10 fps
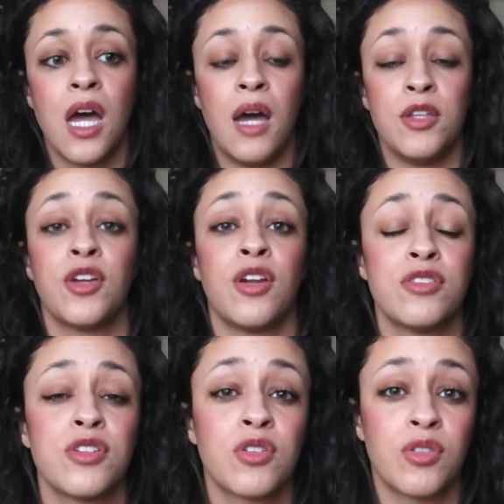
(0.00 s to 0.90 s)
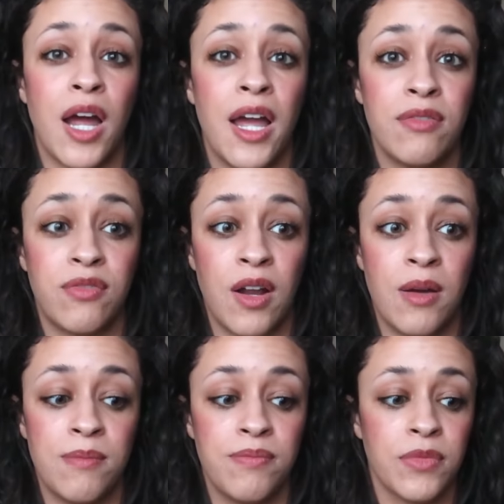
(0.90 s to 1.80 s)
You can also cry
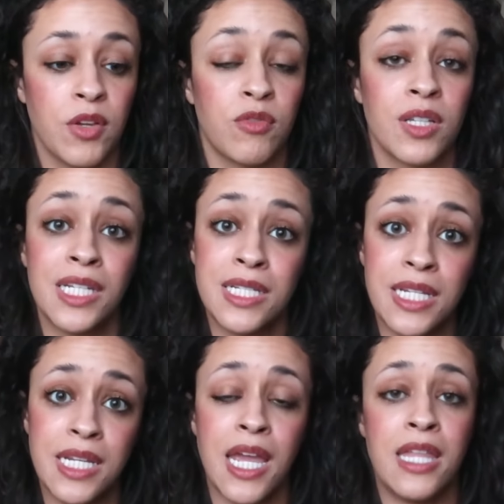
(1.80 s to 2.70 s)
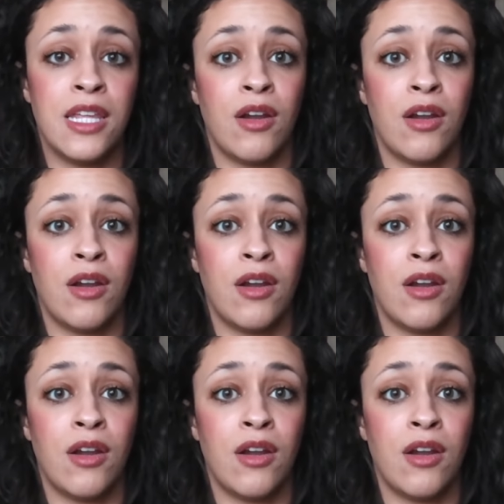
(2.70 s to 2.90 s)
from releasing and then